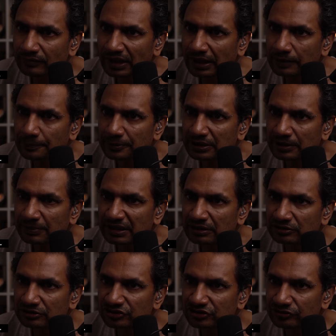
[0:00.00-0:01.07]
I'll put it back on
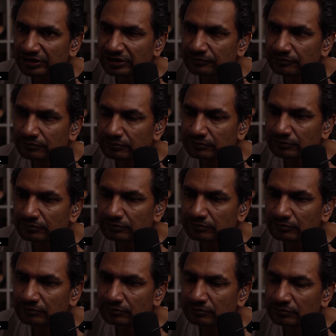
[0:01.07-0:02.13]
the screen.
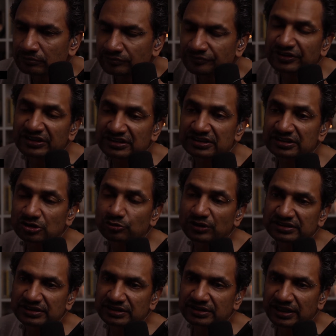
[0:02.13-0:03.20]
This is a
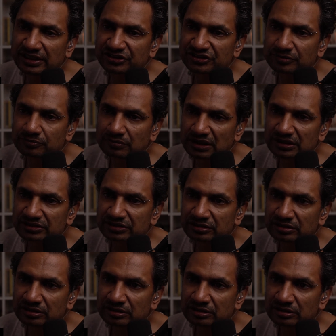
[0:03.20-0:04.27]
resignation matter.
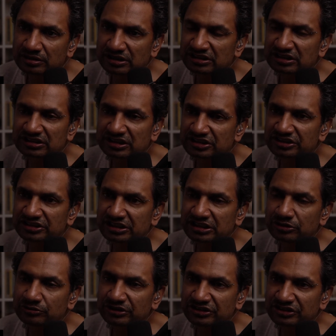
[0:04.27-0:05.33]
This is a
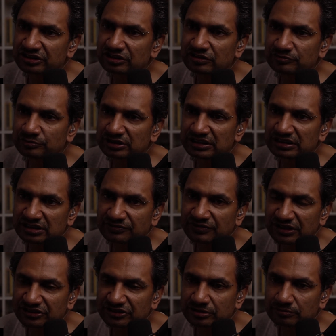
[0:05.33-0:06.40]
serious government
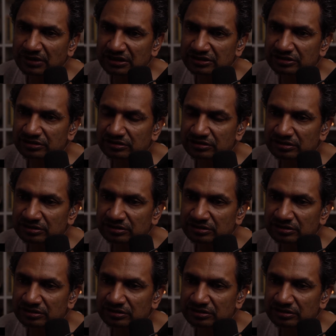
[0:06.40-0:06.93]
intervention matter.